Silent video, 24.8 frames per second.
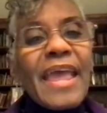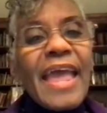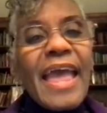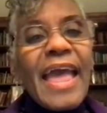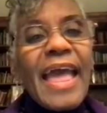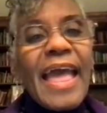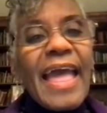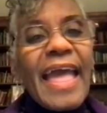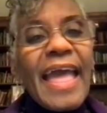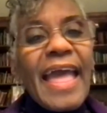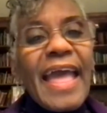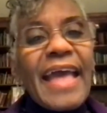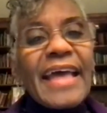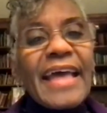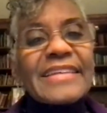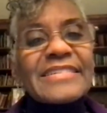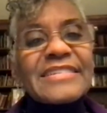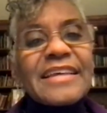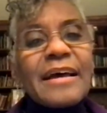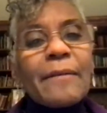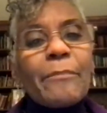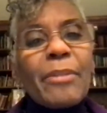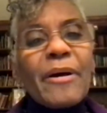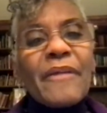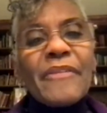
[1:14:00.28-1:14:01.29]

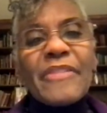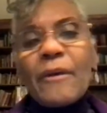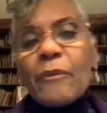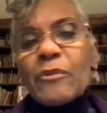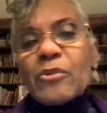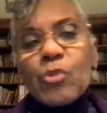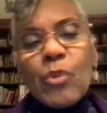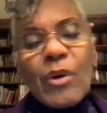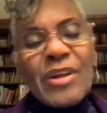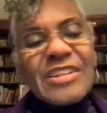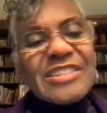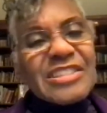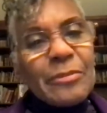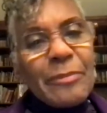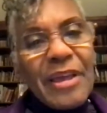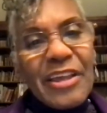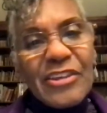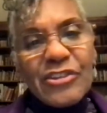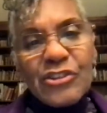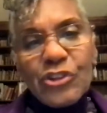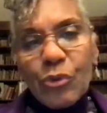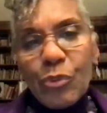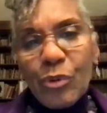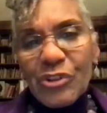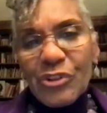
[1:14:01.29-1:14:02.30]
there was one
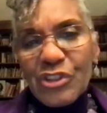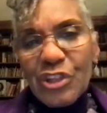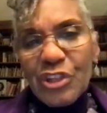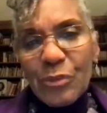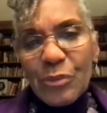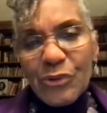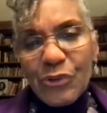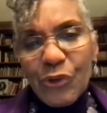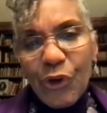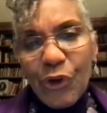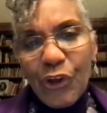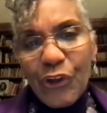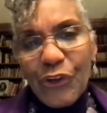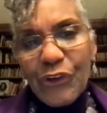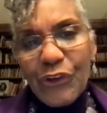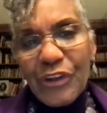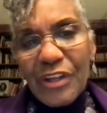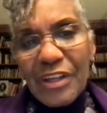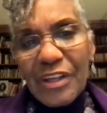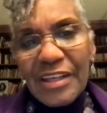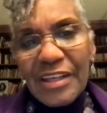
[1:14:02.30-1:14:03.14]
semester when she was on